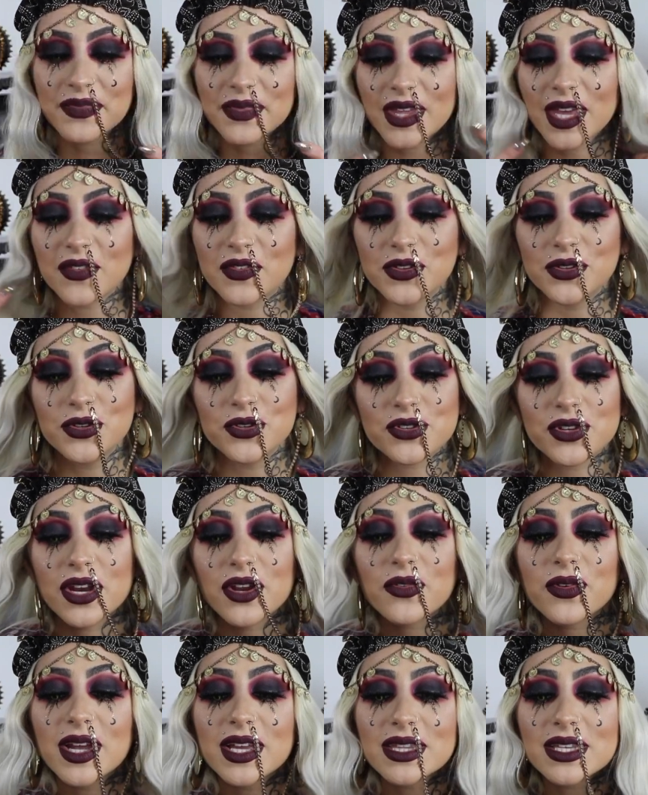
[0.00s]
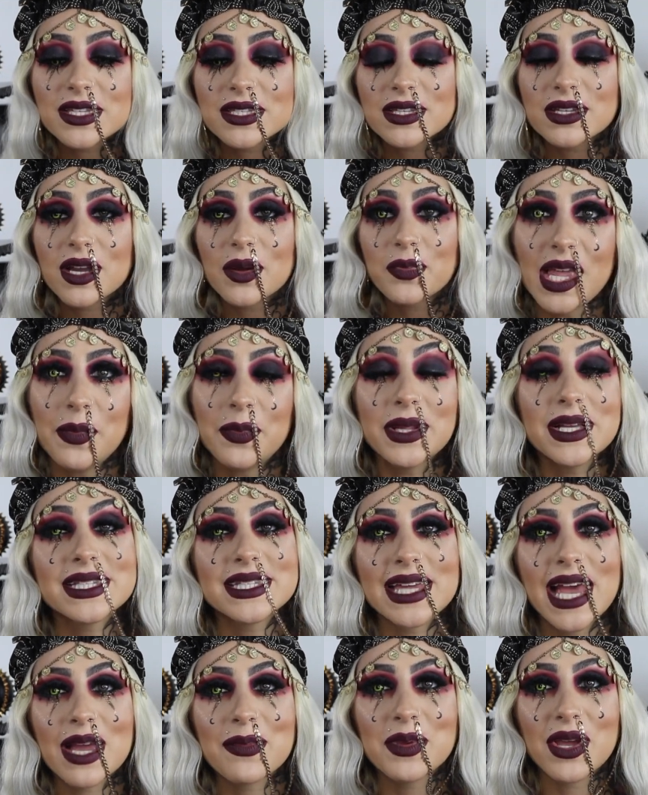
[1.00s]
If you do try to create this look, please
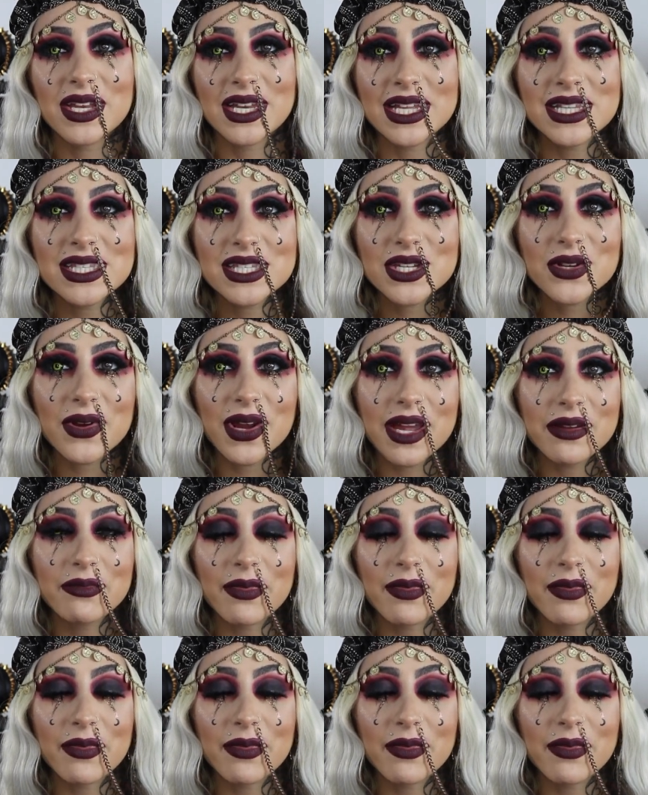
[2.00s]
tag me on Instagram.